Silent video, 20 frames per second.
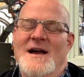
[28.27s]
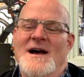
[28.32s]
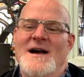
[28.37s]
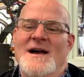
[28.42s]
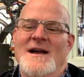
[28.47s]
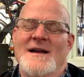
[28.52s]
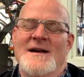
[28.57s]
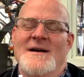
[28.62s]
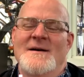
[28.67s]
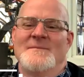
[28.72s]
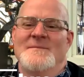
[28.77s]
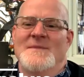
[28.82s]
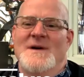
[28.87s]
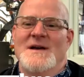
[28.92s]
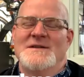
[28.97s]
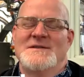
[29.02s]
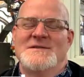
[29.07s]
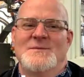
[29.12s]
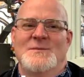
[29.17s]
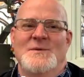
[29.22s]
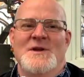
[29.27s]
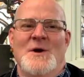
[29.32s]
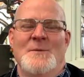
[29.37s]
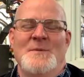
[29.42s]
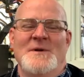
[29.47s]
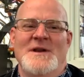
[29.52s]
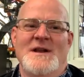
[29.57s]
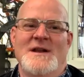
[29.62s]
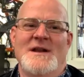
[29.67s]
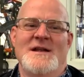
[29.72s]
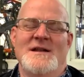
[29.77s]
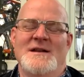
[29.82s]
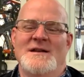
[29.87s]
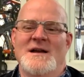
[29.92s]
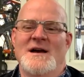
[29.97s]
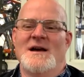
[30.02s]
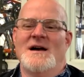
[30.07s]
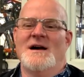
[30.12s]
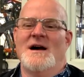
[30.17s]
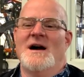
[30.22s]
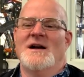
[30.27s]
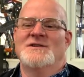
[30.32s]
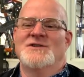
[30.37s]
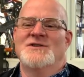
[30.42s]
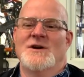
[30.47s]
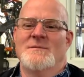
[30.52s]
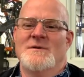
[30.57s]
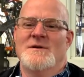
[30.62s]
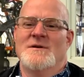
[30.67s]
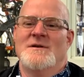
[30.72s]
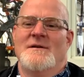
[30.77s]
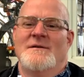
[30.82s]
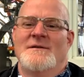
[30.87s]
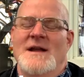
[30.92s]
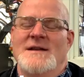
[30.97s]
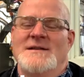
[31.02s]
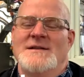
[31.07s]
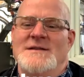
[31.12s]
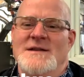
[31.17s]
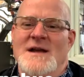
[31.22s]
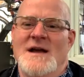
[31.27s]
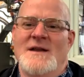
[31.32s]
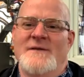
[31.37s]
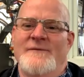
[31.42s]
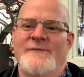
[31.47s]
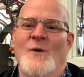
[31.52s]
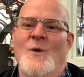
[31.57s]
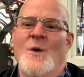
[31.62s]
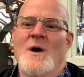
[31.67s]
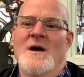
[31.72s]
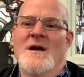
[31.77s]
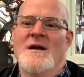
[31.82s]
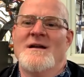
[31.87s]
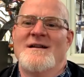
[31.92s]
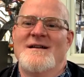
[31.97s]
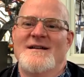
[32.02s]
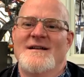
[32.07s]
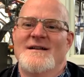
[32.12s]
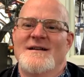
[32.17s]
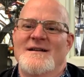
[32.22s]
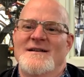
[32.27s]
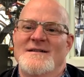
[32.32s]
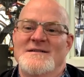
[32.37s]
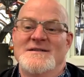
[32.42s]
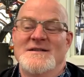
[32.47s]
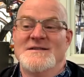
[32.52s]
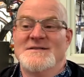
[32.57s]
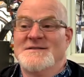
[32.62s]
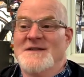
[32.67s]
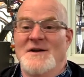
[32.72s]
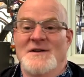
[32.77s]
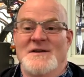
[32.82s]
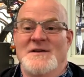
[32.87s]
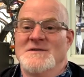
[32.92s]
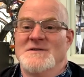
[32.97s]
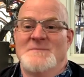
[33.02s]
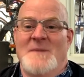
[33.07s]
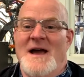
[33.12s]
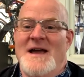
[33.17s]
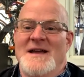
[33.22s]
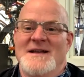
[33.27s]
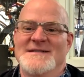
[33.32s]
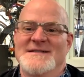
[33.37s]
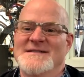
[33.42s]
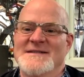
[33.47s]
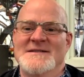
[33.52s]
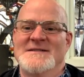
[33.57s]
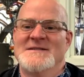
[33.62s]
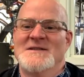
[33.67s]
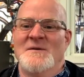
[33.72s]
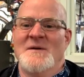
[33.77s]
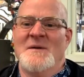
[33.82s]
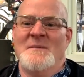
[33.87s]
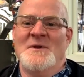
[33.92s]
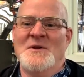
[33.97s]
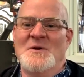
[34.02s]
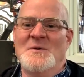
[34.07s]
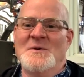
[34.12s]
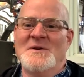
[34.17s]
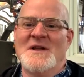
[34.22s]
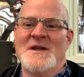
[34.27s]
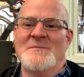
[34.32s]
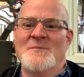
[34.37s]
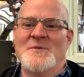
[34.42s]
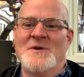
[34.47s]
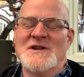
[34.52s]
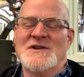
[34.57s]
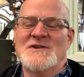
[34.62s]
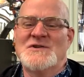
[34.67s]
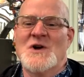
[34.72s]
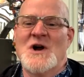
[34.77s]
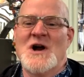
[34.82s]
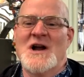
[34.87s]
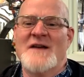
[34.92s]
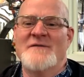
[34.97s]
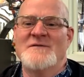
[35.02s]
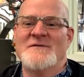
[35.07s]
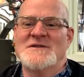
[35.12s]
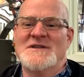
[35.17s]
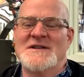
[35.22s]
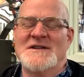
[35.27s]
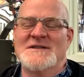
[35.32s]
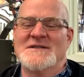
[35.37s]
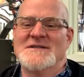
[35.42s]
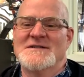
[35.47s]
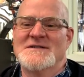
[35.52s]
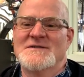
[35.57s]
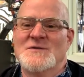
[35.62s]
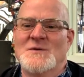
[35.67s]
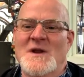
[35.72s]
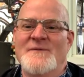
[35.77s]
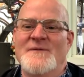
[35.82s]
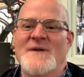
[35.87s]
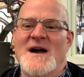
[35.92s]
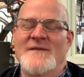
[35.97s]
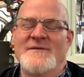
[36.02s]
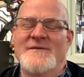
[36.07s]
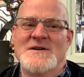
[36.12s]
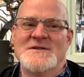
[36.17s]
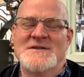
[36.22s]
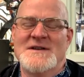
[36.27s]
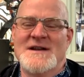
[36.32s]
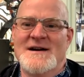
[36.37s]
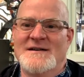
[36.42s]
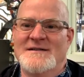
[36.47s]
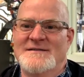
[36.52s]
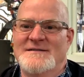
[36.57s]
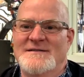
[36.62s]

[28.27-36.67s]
I am. I, we opened it in uh, October of 1994 to sell used bikes, and so we've been doing it pretty strong ever since. 25 years now.